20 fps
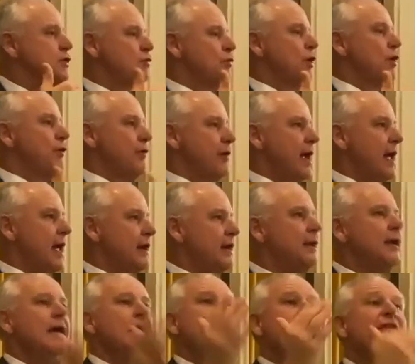that were
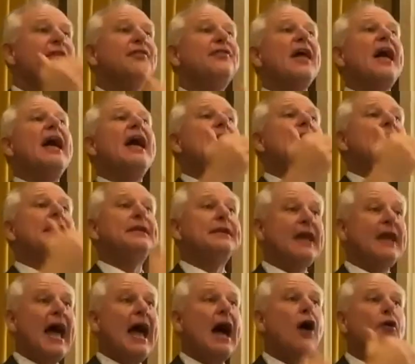created, they
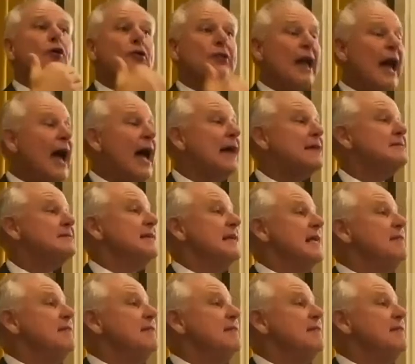now last